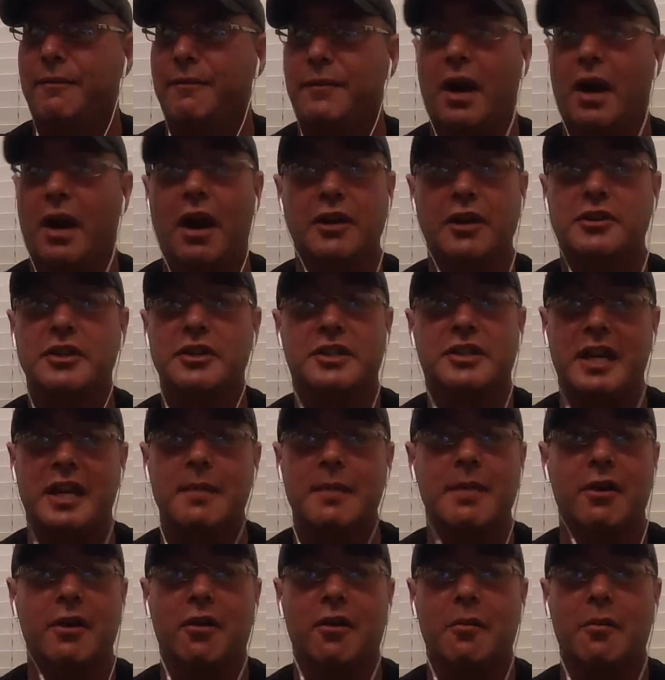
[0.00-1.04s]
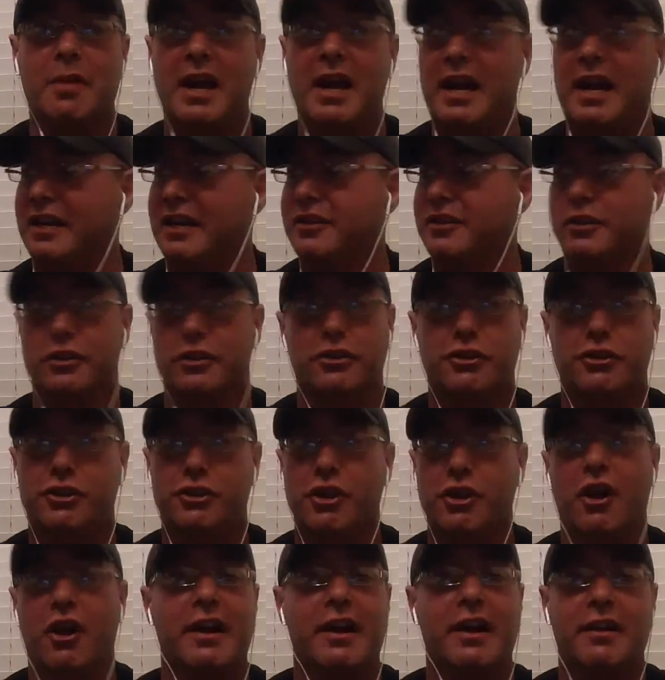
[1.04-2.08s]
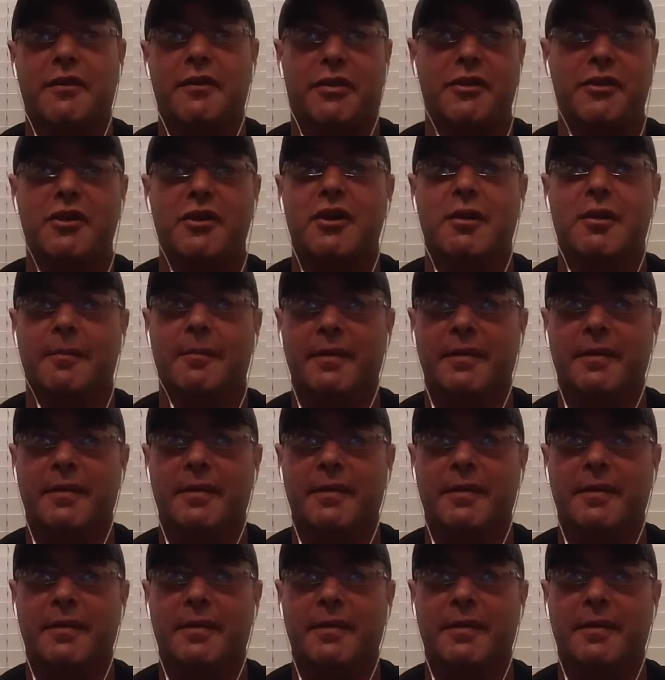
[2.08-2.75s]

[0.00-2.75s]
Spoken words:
I just email them back and it's a giant thumb.